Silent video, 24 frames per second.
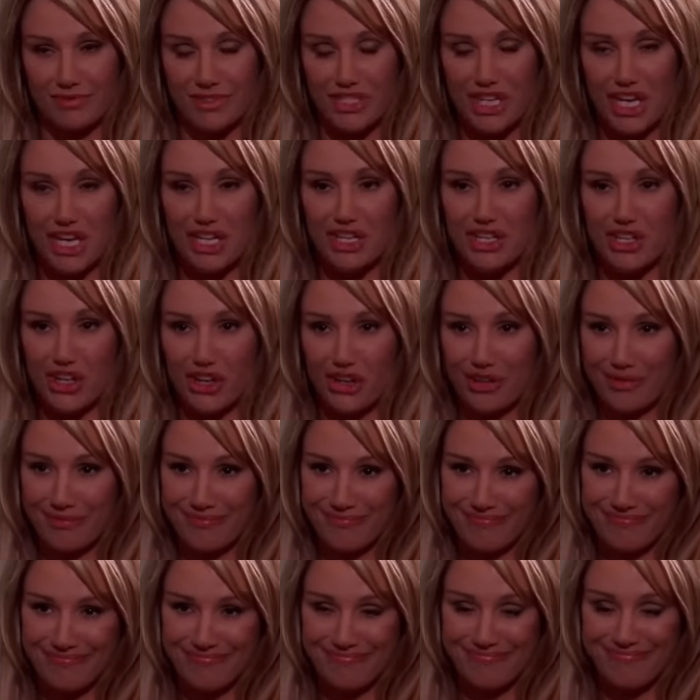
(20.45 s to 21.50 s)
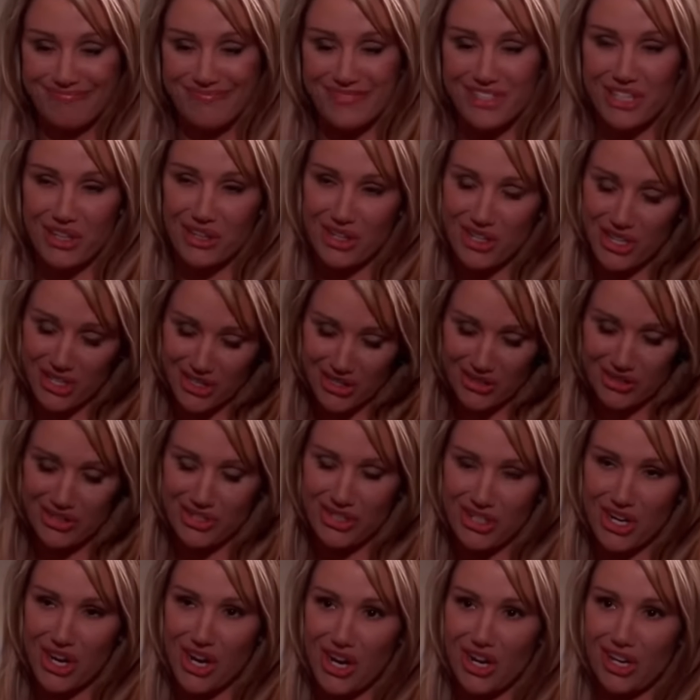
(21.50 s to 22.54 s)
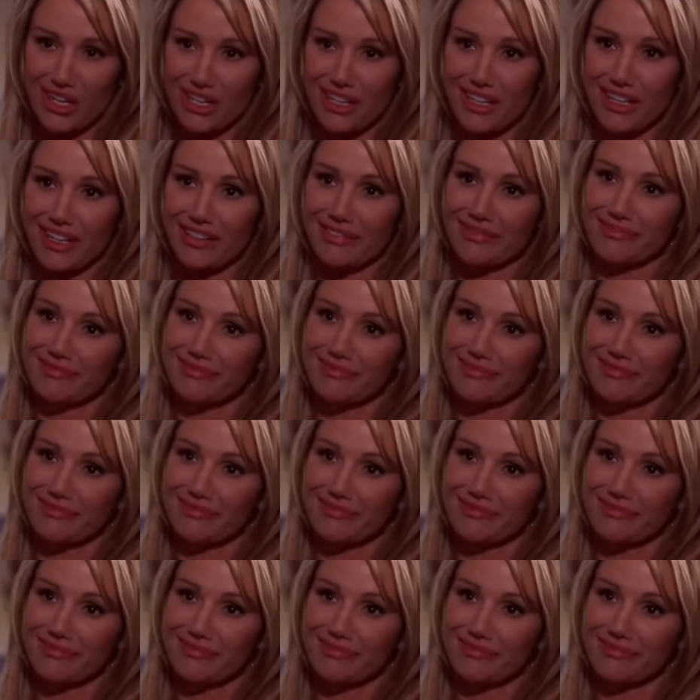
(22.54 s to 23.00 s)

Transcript: Ginger. So you're Charlie.